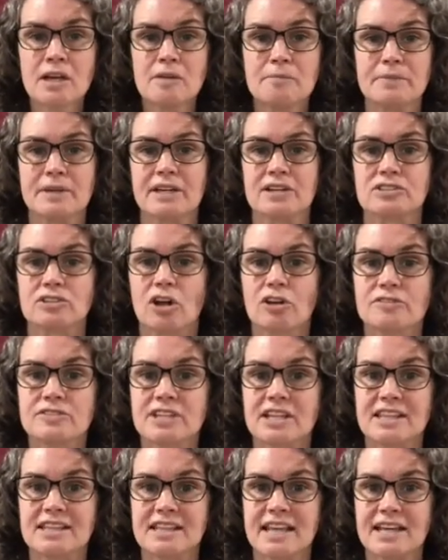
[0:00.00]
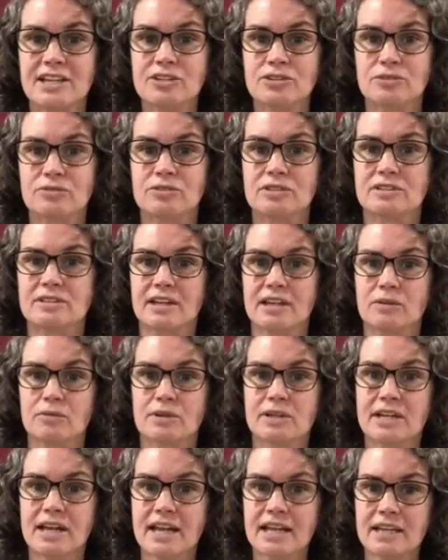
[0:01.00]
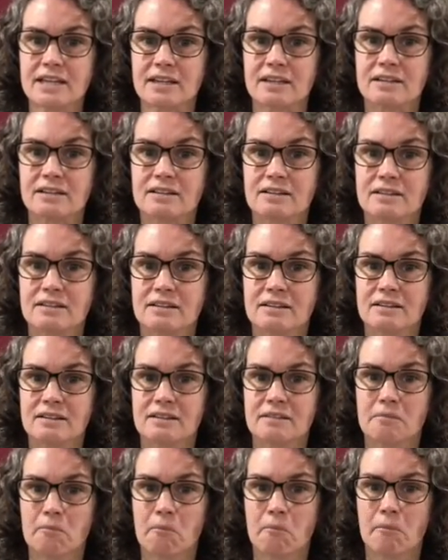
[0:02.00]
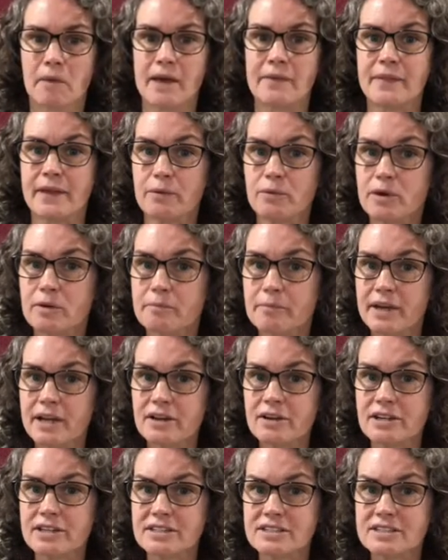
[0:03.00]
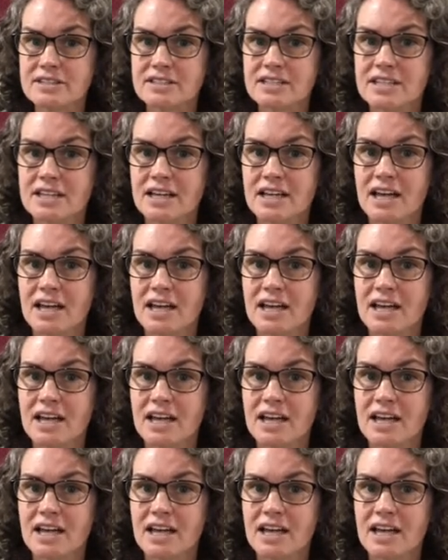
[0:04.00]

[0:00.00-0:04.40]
Because all of a sudden they knew that they were naked. And they were embarrassed.